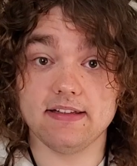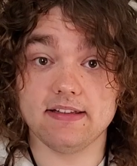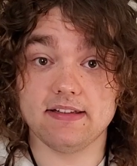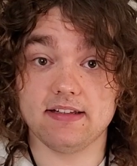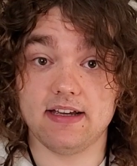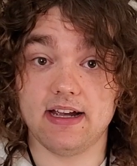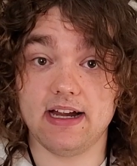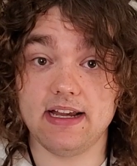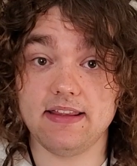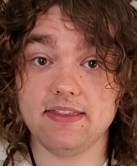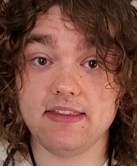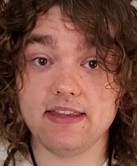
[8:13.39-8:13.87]

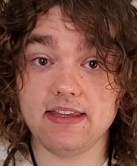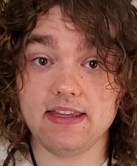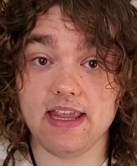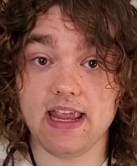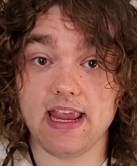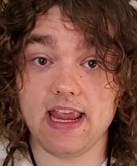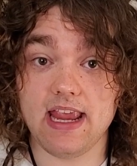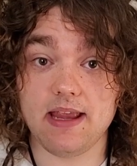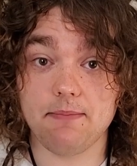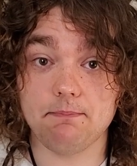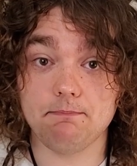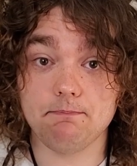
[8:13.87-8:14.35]
designed the
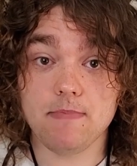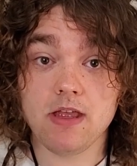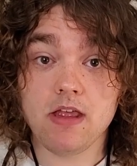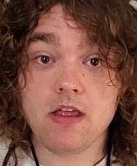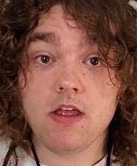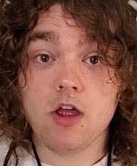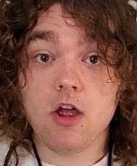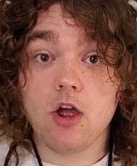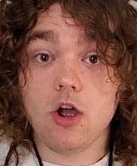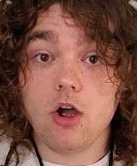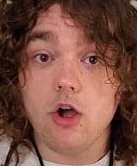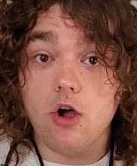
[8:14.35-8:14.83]
game
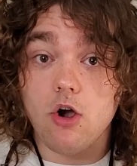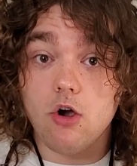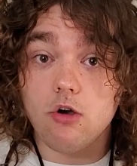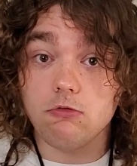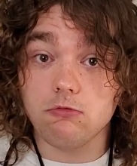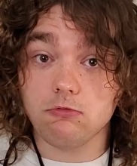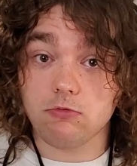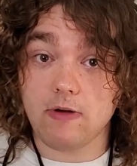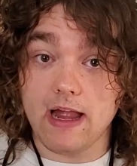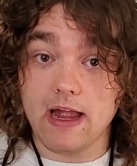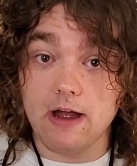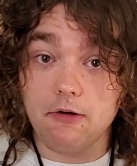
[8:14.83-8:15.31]

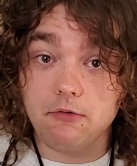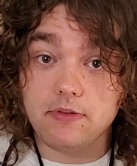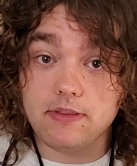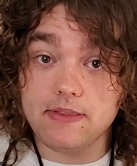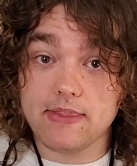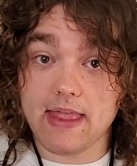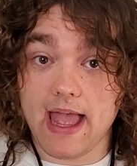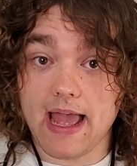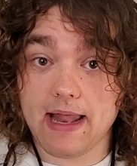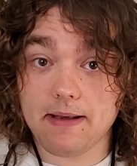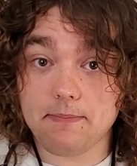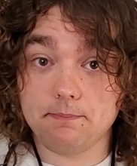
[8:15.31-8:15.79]
around
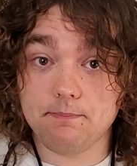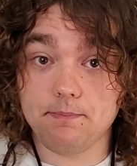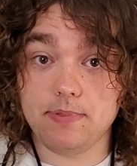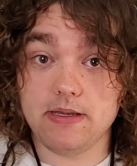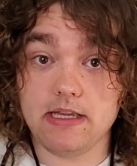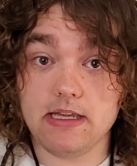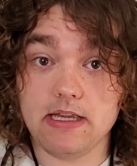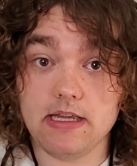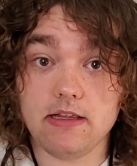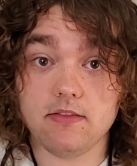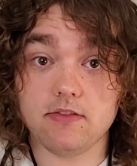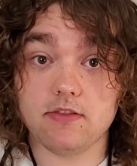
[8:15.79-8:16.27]
that
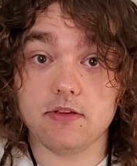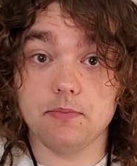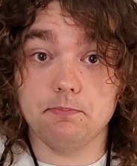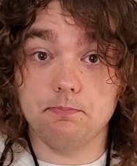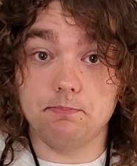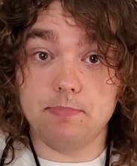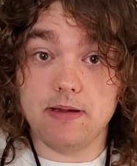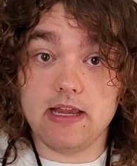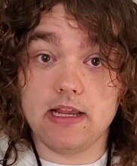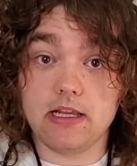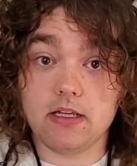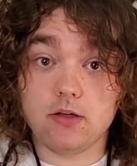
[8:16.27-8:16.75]
being the
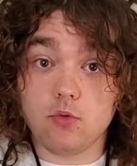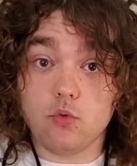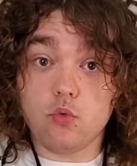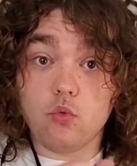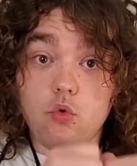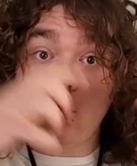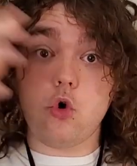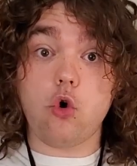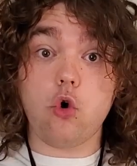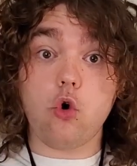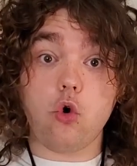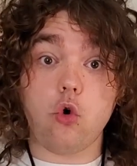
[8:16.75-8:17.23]
big
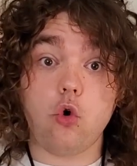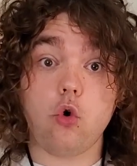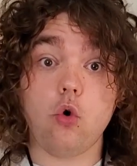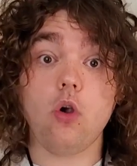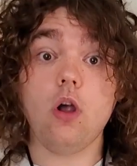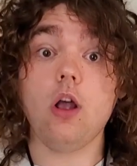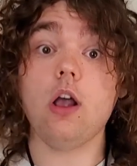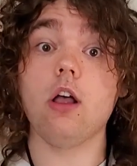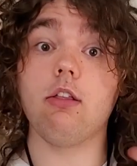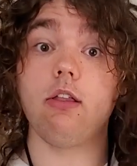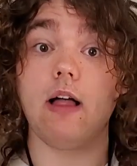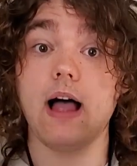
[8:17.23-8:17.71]

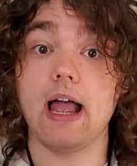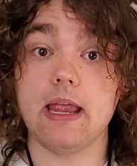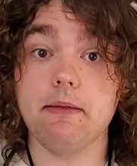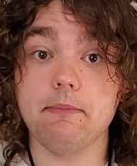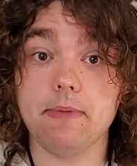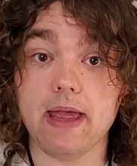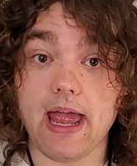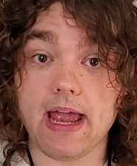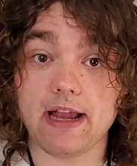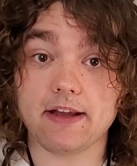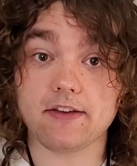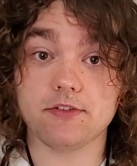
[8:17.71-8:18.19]

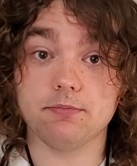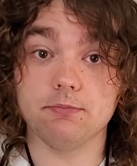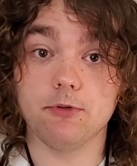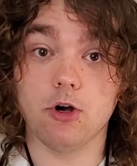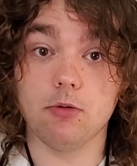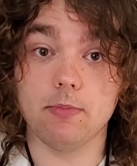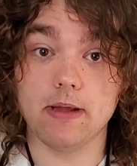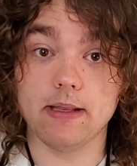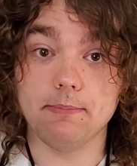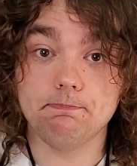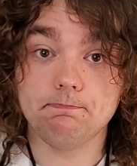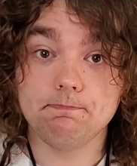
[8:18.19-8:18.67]
climax
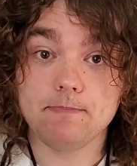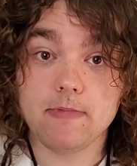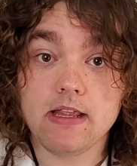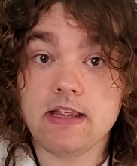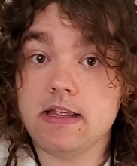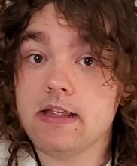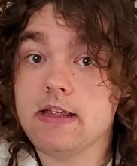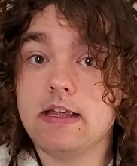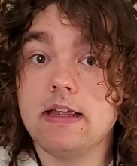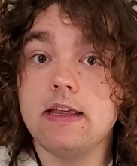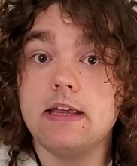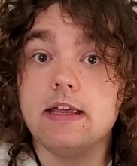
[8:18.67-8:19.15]
moment.
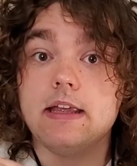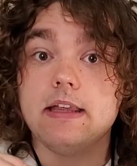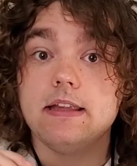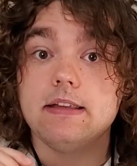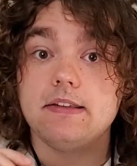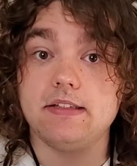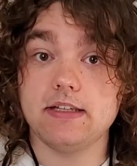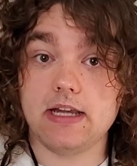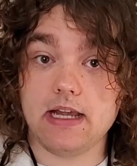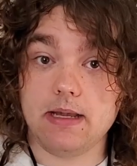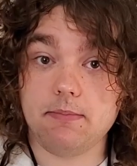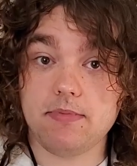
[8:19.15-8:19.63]

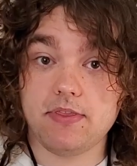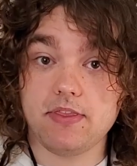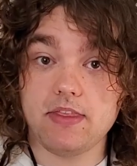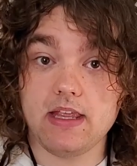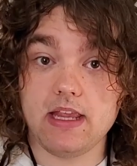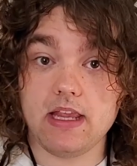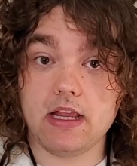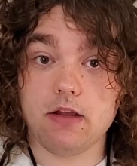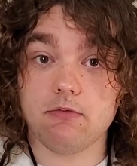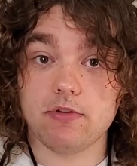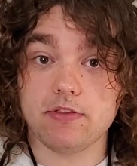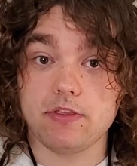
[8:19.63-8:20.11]
Same
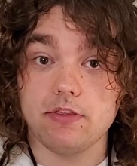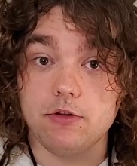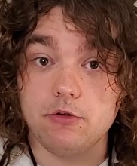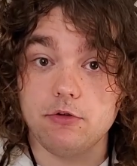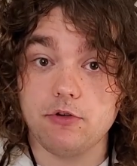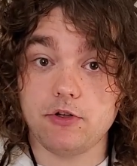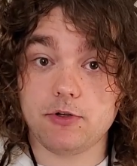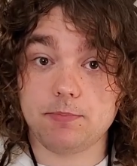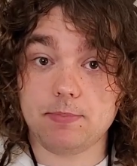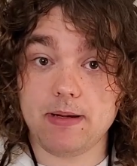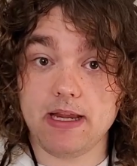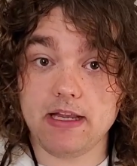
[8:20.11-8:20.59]
thing with
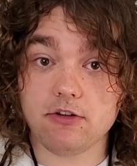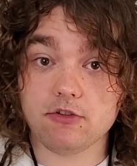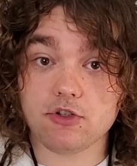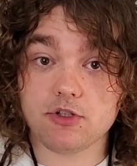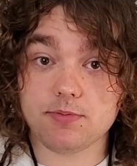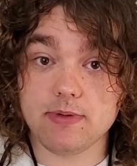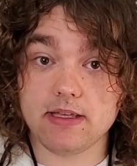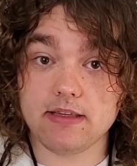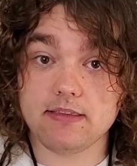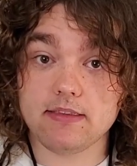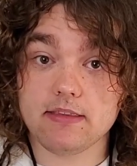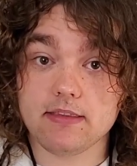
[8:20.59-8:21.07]
Luke
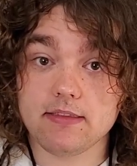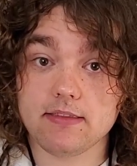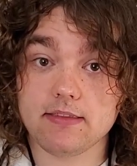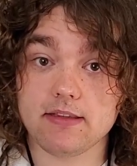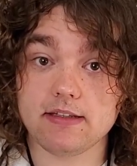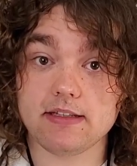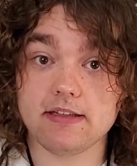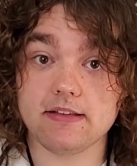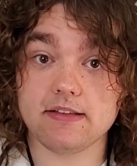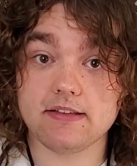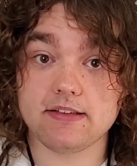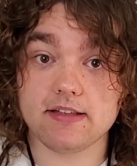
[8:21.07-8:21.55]
Peterschmidt,
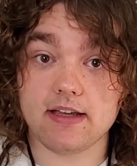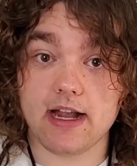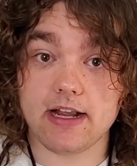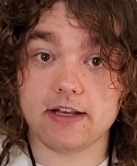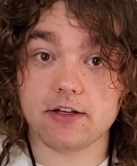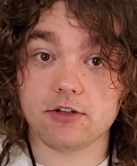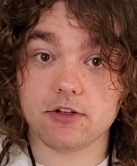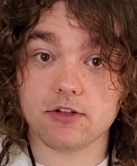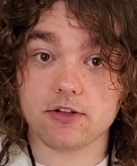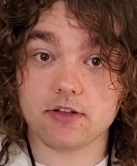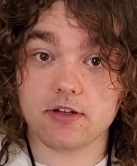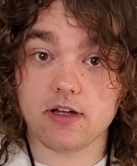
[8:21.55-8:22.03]
the
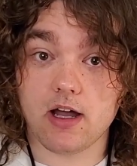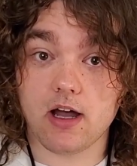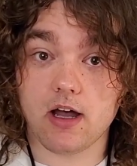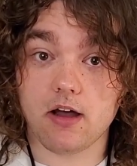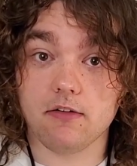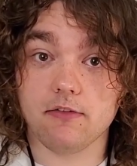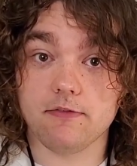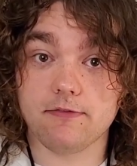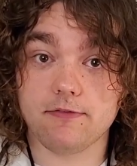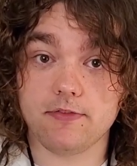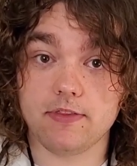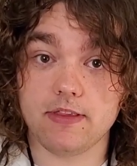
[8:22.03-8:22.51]
designer
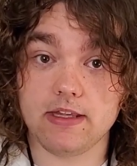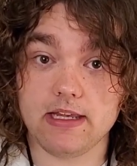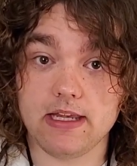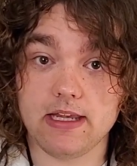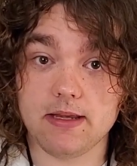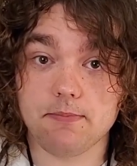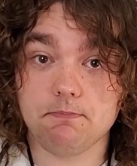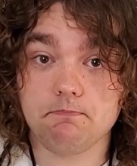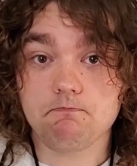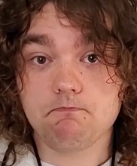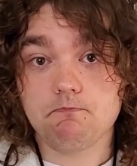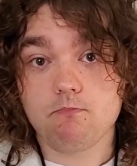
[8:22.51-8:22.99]
of
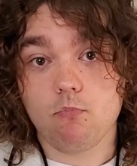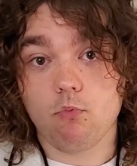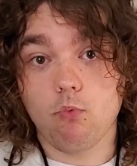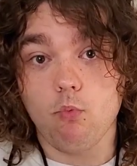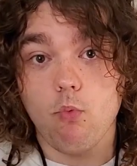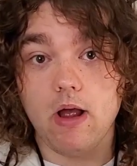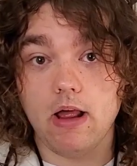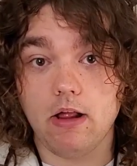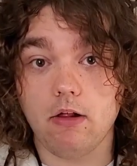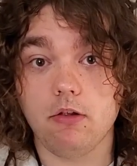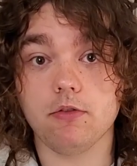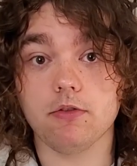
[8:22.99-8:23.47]
the
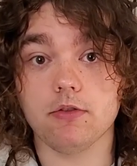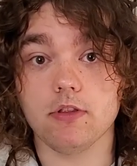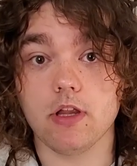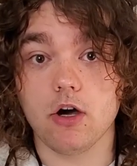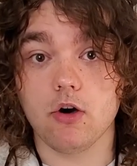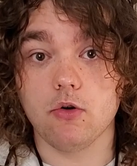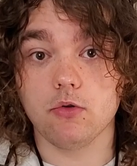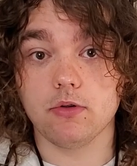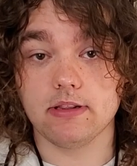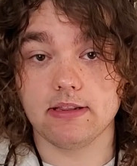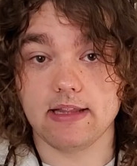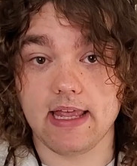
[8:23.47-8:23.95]

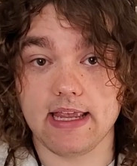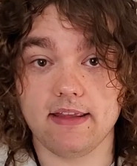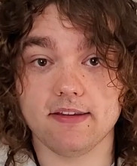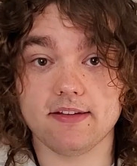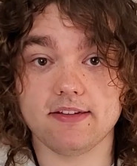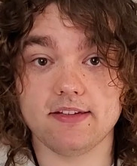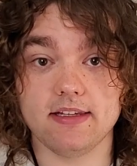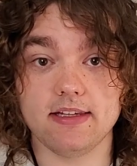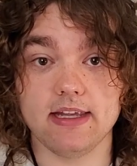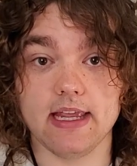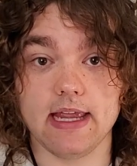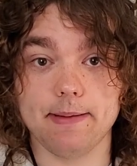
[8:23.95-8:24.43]
well-known
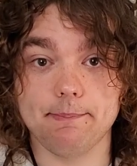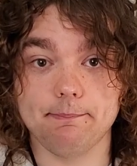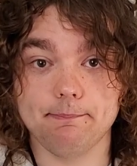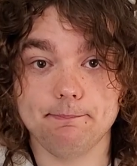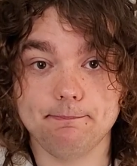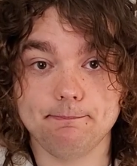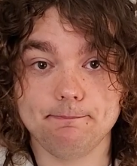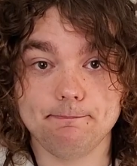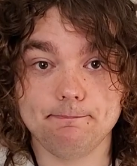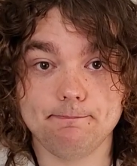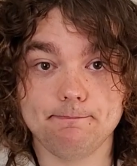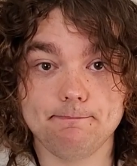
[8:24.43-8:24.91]
Legacy game.
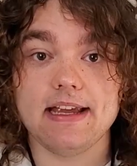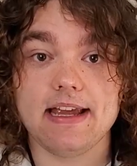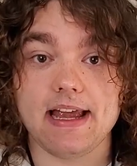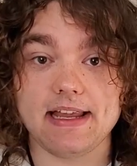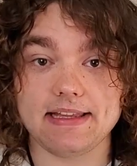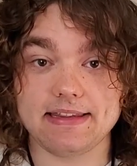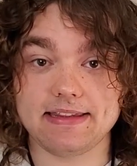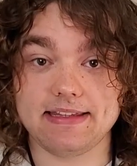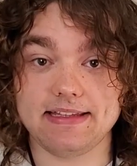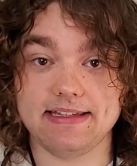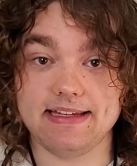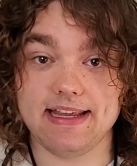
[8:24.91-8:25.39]

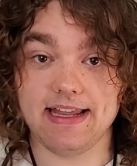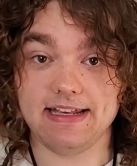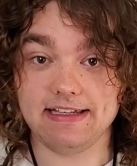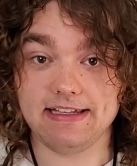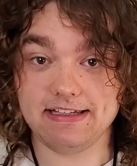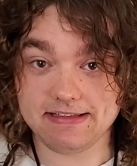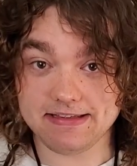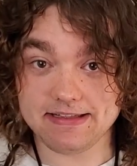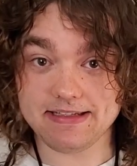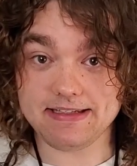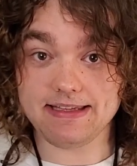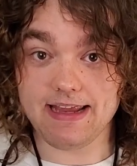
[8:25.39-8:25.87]
At the
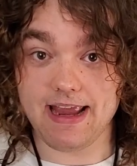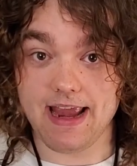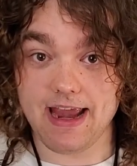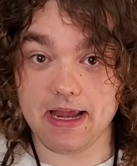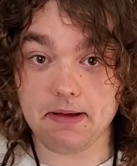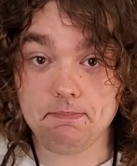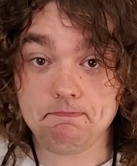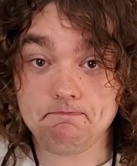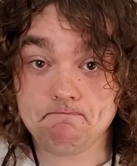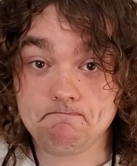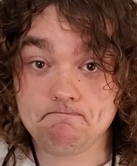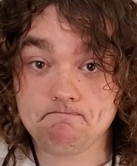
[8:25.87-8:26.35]
end of the
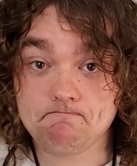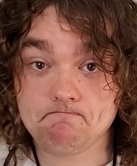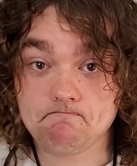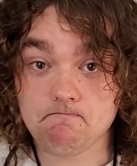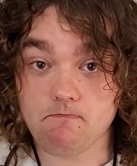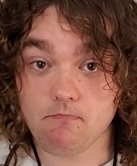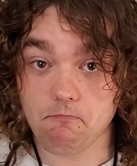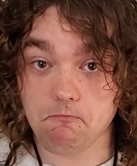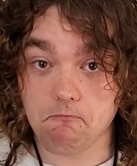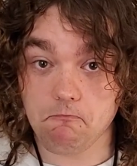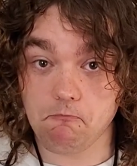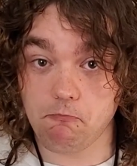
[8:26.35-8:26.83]
day,
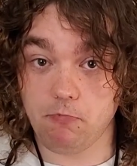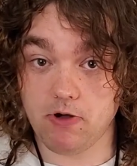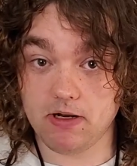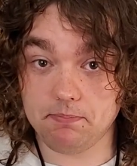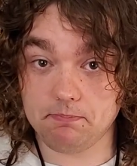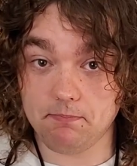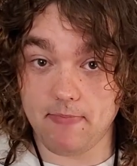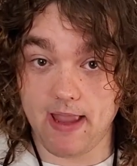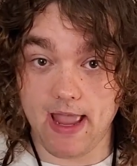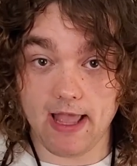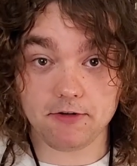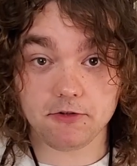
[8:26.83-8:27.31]

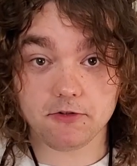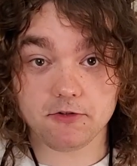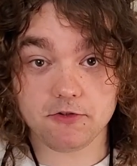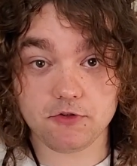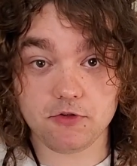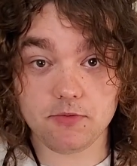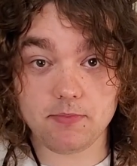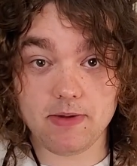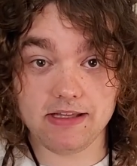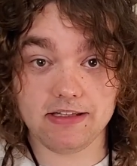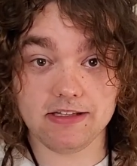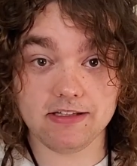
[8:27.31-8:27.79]
what matters
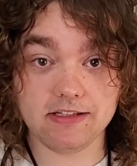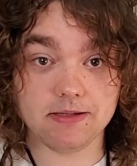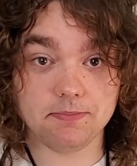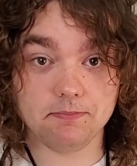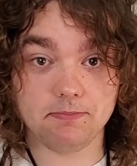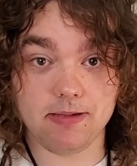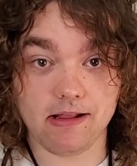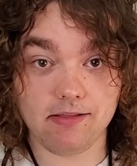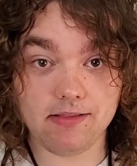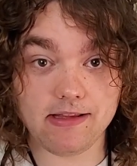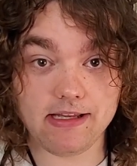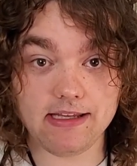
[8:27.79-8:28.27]
to make a
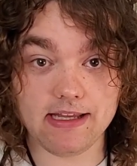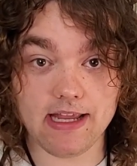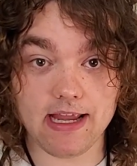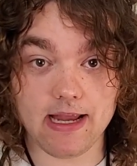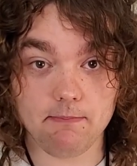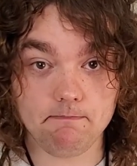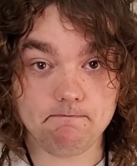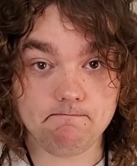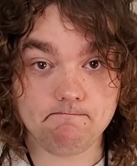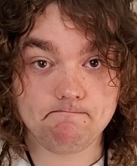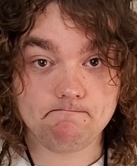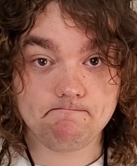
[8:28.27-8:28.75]
compelling
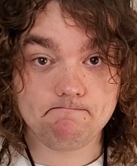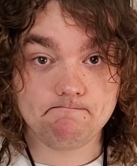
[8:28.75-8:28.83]
game